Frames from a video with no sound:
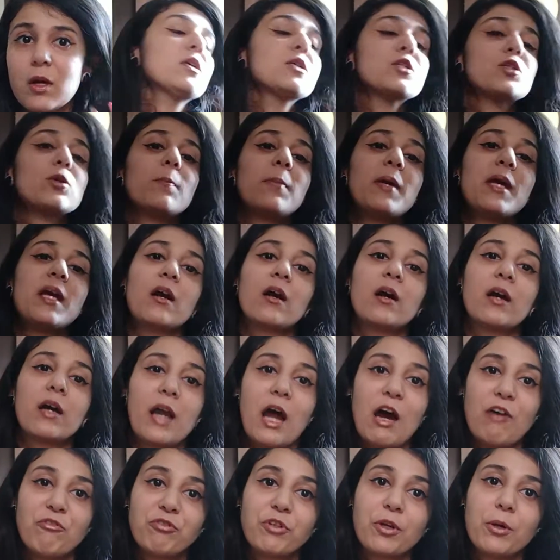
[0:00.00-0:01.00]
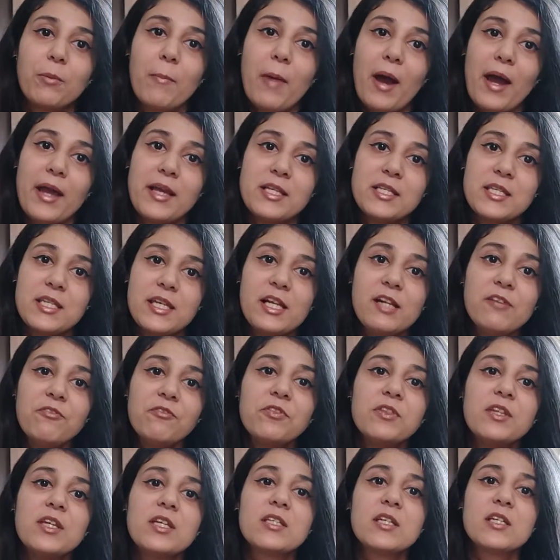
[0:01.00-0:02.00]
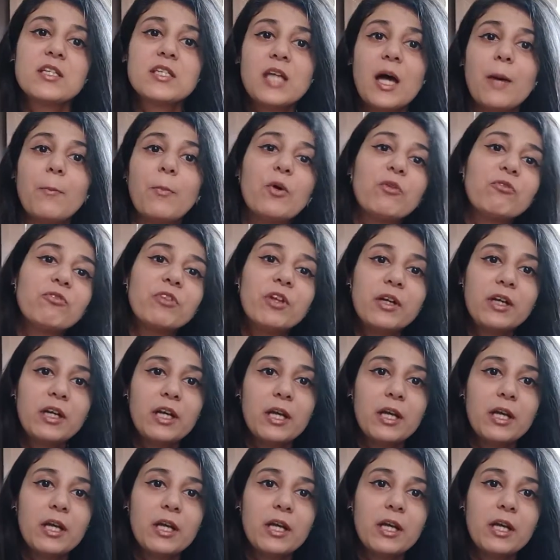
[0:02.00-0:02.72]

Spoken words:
So being a crafter myself, these are some of the